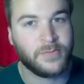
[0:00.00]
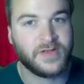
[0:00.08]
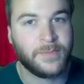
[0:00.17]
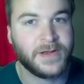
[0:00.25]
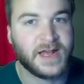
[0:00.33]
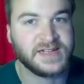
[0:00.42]

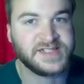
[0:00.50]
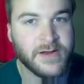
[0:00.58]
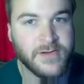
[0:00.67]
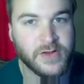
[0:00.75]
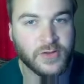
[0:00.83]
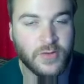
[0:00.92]
up in
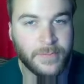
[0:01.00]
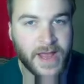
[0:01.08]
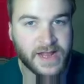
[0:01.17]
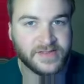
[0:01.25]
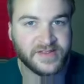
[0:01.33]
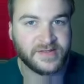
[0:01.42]
Ontario and
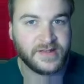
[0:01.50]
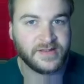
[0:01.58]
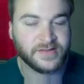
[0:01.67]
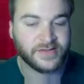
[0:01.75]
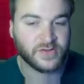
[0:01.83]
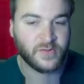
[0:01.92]
Quebec this
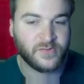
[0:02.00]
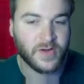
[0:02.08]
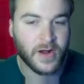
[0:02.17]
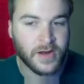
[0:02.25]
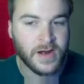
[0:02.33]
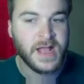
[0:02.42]
season so
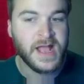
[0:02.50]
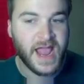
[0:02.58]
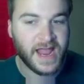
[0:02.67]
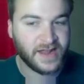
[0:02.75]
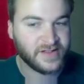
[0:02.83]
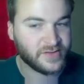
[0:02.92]
far,
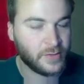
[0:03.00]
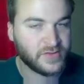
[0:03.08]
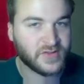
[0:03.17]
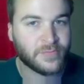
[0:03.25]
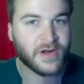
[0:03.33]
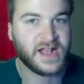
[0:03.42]
and it's no
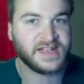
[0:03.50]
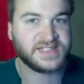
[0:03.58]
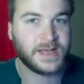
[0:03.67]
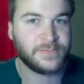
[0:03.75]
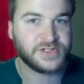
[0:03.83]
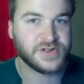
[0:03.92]
surprise
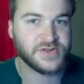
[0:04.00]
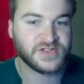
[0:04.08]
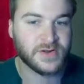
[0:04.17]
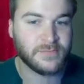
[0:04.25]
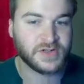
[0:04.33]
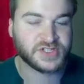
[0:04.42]

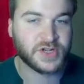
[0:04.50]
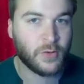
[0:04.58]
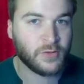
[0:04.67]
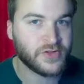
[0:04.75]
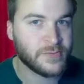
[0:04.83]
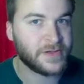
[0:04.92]
temperatures are much
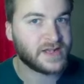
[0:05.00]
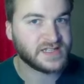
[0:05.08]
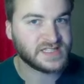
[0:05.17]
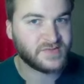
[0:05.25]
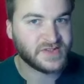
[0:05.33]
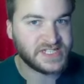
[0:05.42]
colder
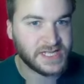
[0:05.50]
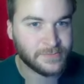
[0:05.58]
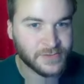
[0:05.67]
because of a deeper